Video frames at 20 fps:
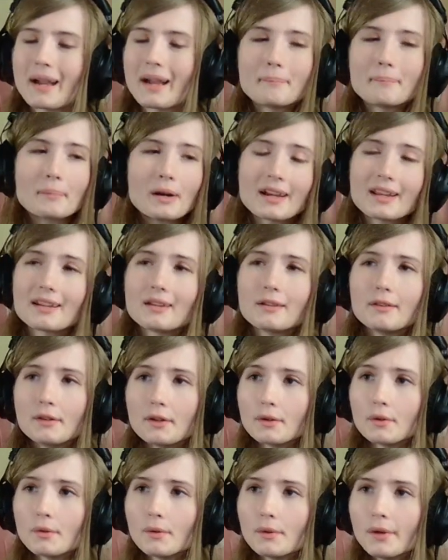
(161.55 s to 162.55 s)
I bought it
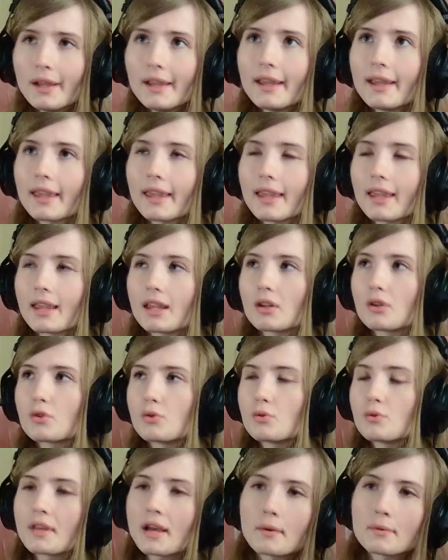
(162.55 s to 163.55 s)
new in
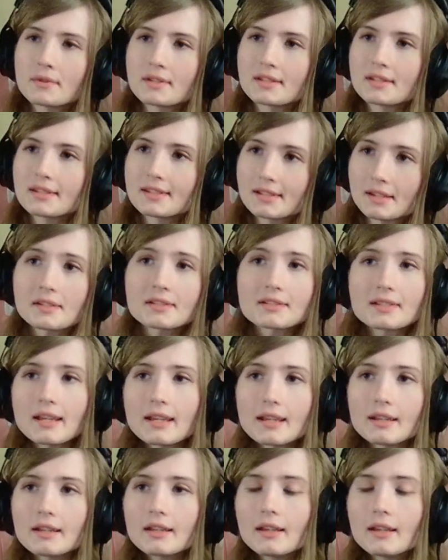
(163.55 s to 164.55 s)

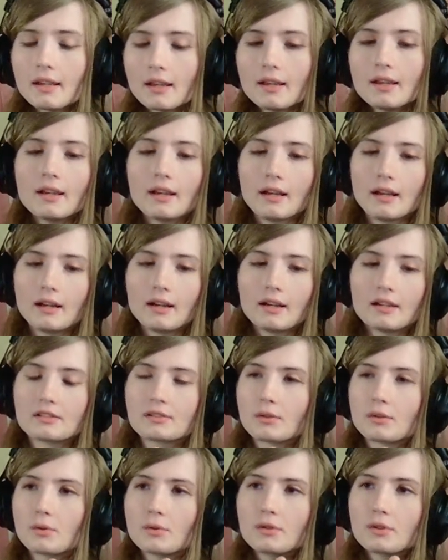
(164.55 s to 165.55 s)
2016,
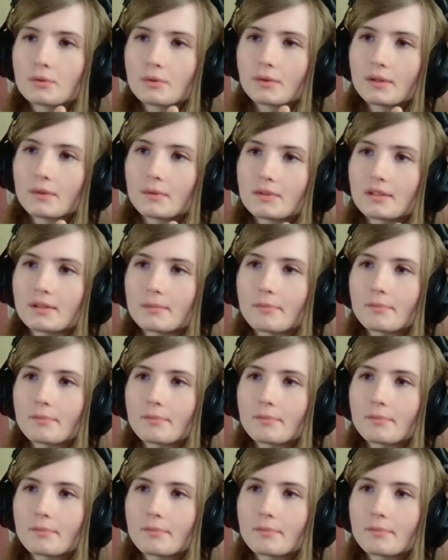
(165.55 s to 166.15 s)
so who knows when it was.